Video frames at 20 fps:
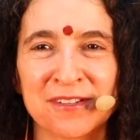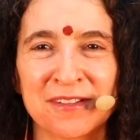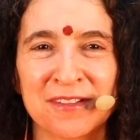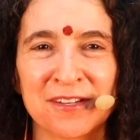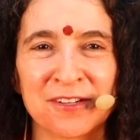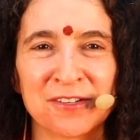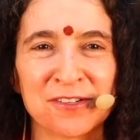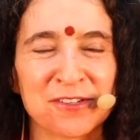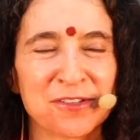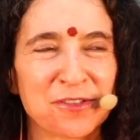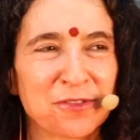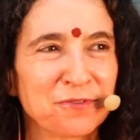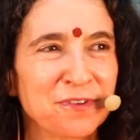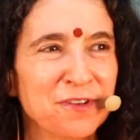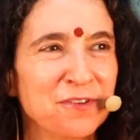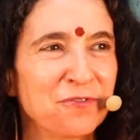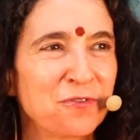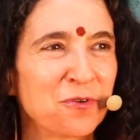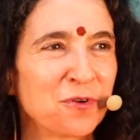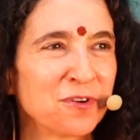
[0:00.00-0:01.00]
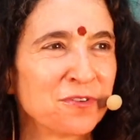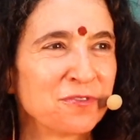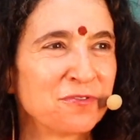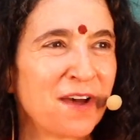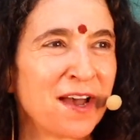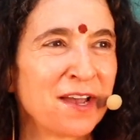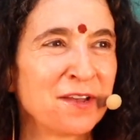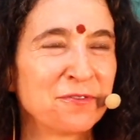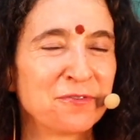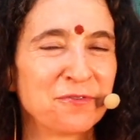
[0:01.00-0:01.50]
and there's 3, 4,
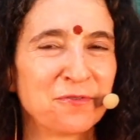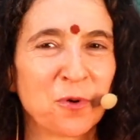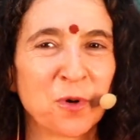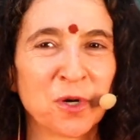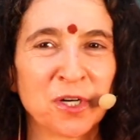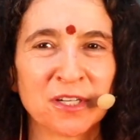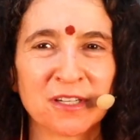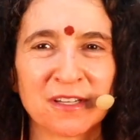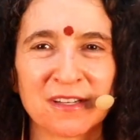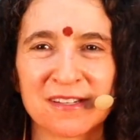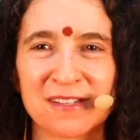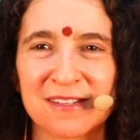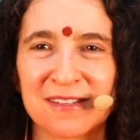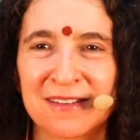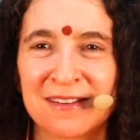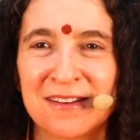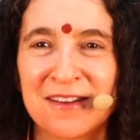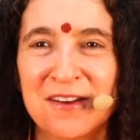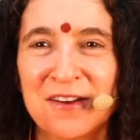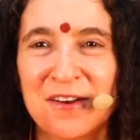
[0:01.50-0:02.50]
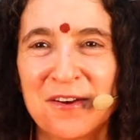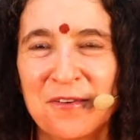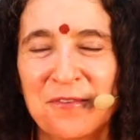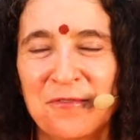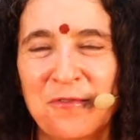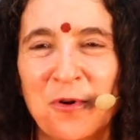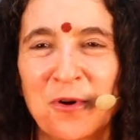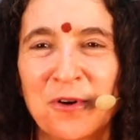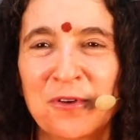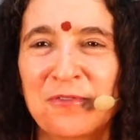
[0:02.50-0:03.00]
5 forks and
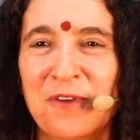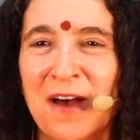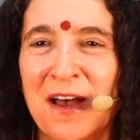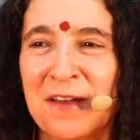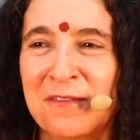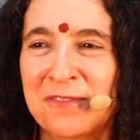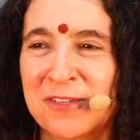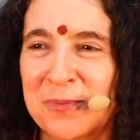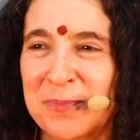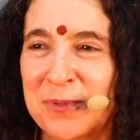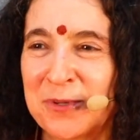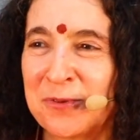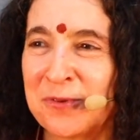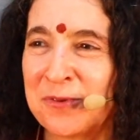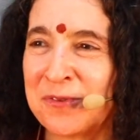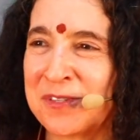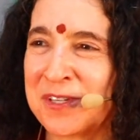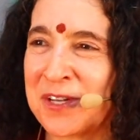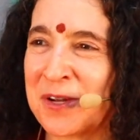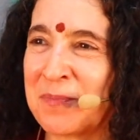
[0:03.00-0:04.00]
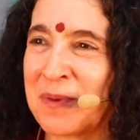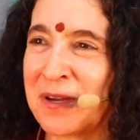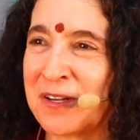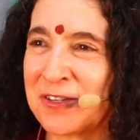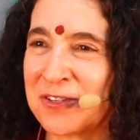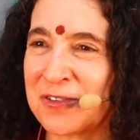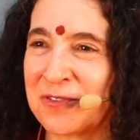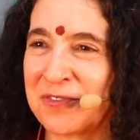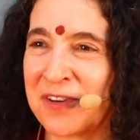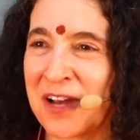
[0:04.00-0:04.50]
4 or 5 spoons and a
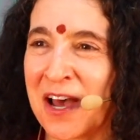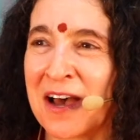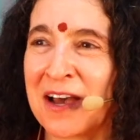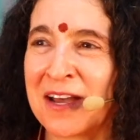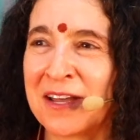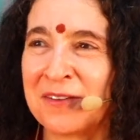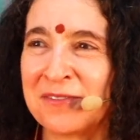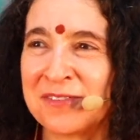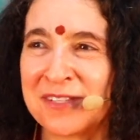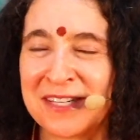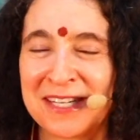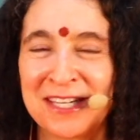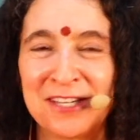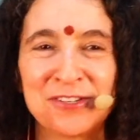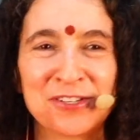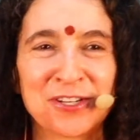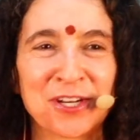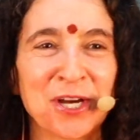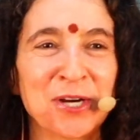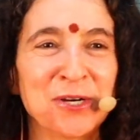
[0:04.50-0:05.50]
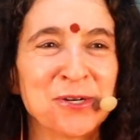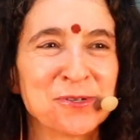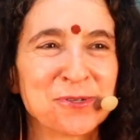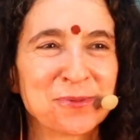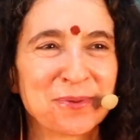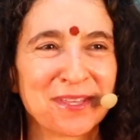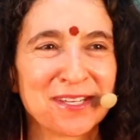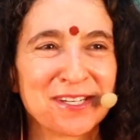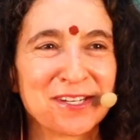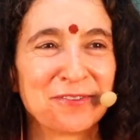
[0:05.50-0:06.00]
bunch of knives, and each goes
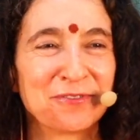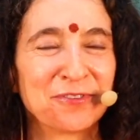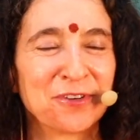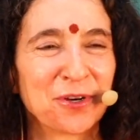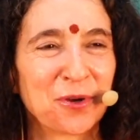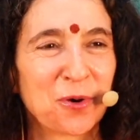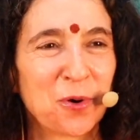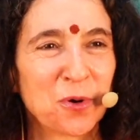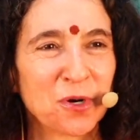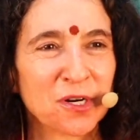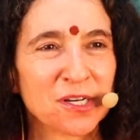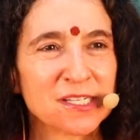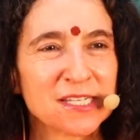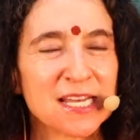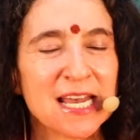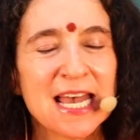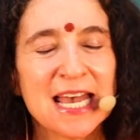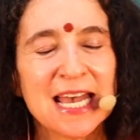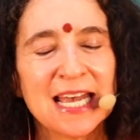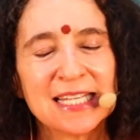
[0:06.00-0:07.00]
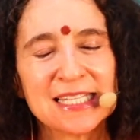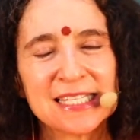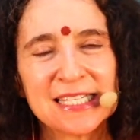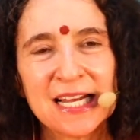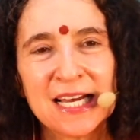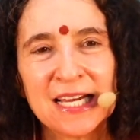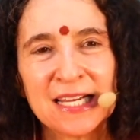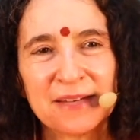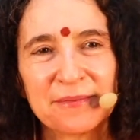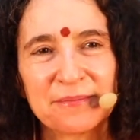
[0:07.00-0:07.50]
with a different course. It's
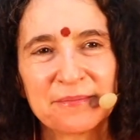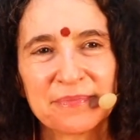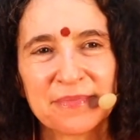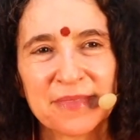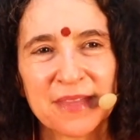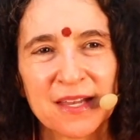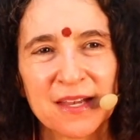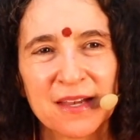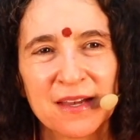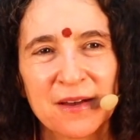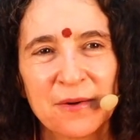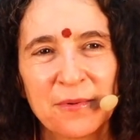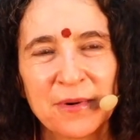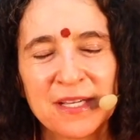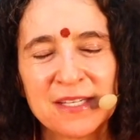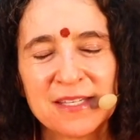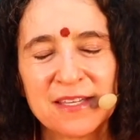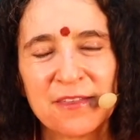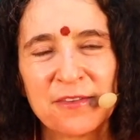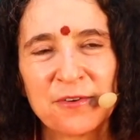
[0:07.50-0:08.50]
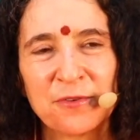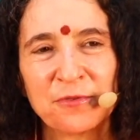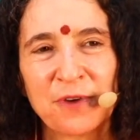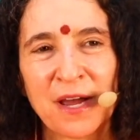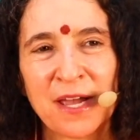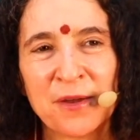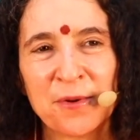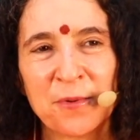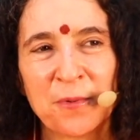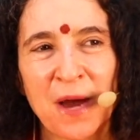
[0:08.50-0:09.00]
not, when I say the
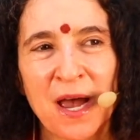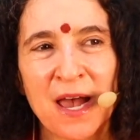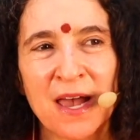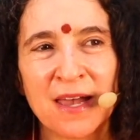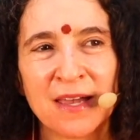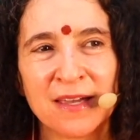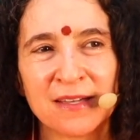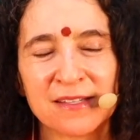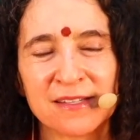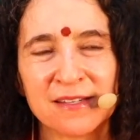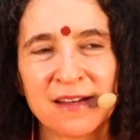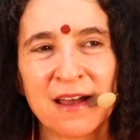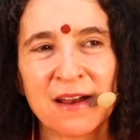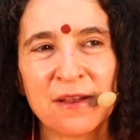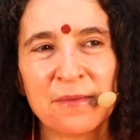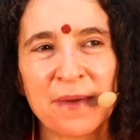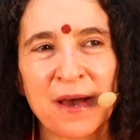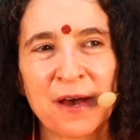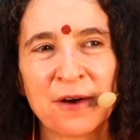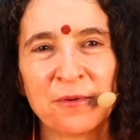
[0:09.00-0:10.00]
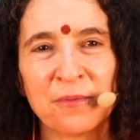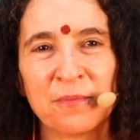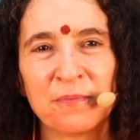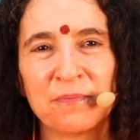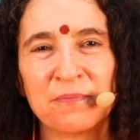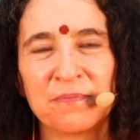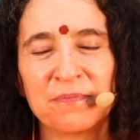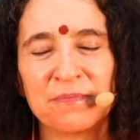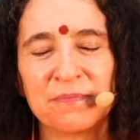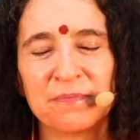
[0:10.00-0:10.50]
right way, it's not about
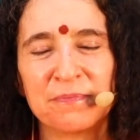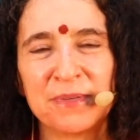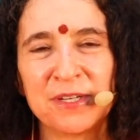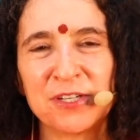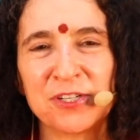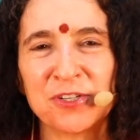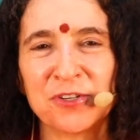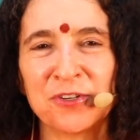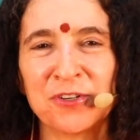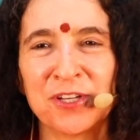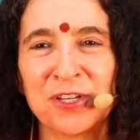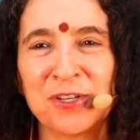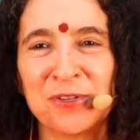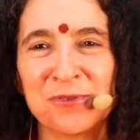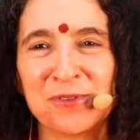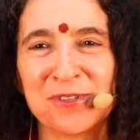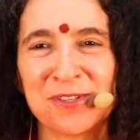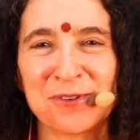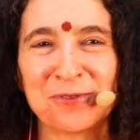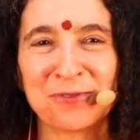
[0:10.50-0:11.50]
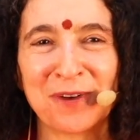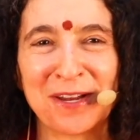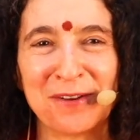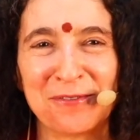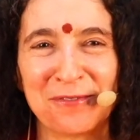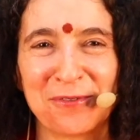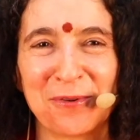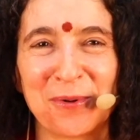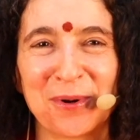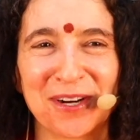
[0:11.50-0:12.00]
be sure to use the right
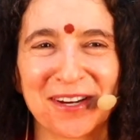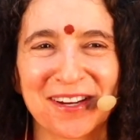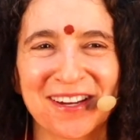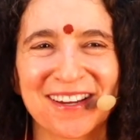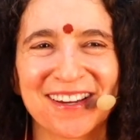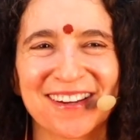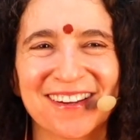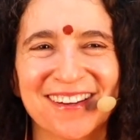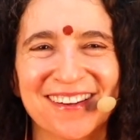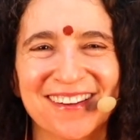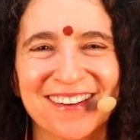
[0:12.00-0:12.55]
fork.